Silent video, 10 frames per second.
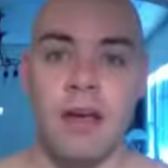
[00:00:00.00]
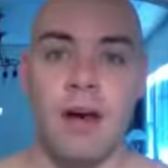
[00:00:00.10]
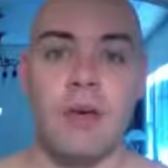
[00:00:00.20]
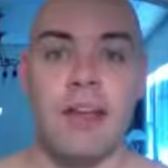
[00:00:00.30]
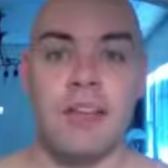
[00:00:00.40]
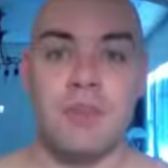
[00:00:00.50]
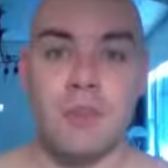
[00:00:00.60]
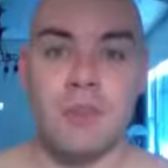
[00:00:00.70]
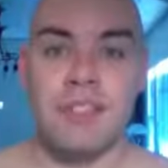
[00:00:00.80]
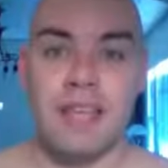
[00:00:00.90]
Alright, so
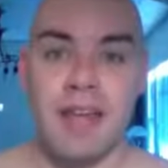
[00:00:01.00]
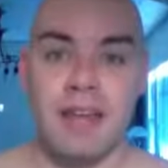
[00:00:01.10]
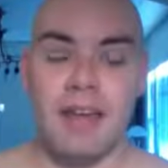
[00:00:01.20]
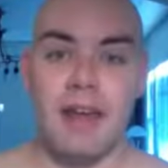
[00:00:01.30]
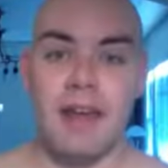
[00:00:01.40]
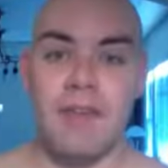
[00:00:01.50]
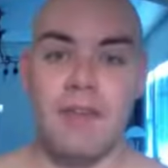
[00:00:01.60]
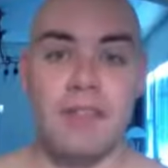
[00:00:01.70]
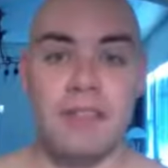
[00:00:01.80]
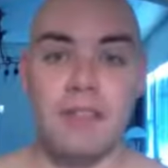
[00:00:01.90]
once again, for
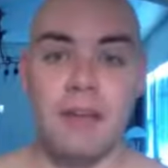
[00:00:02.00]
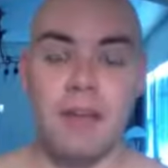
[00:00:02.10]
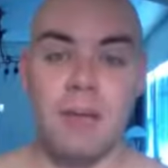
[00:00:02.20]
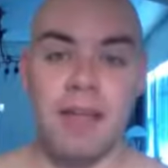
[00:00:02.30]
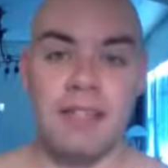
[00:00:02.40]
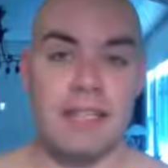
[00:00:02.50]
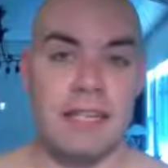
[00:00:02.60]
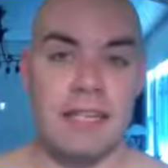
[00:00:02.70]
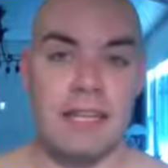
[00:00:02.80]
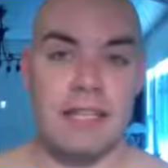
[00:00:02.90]
this look, my
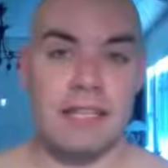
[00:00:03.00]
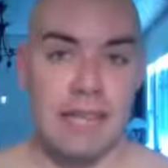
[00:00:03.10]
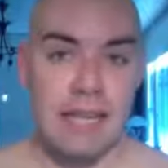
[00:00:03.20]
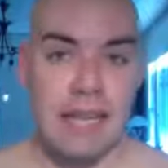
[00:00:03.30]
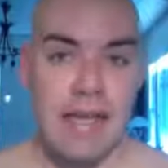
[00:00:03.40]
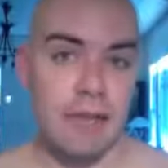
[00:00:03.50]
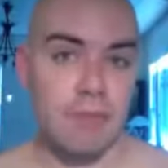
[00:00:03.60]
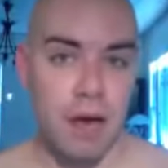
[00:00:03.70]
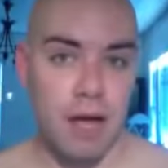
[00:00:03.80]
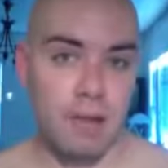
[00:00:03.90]
skin is clean and
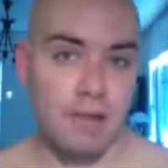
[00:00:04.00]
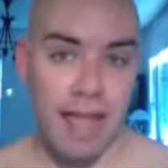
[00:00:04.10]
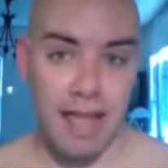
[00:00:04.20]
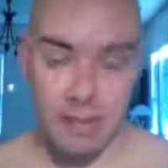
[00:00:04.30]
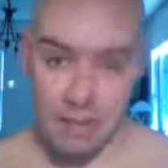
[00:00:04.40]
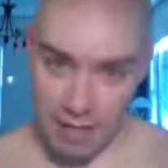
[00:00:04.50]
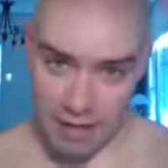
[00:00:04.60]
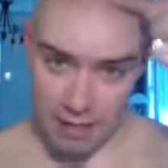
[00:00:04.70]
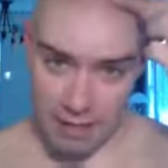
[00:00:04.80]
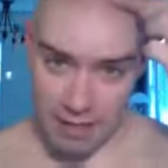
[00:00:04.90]
prepped, and
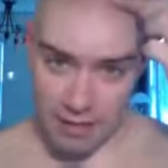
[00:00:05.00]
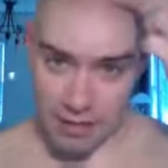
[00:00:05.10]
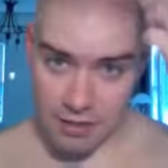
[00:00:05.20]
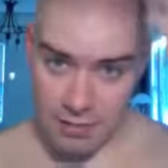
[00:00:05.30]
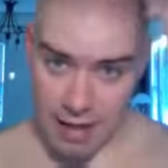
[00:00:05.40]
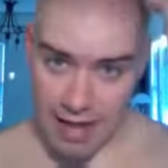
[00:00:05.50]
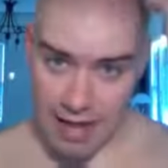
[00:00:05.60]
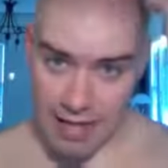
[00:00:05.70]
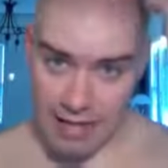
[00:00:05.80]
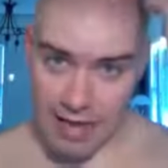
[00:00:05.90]
in addition, my
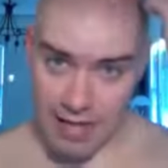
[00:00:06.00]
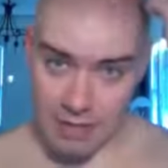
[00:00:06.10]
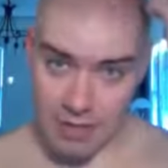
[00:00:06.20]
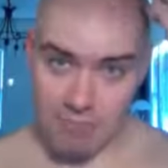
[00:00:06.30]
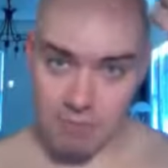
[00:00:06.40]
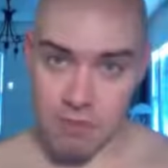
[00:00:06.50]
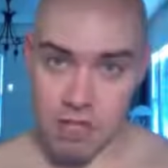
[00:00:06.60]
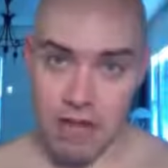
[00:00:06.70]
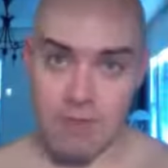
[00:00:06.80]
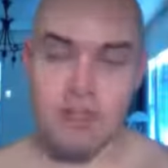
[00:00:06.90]
head has been
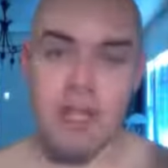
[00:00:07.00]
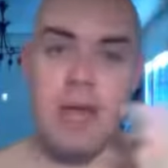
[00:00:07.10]
shaved,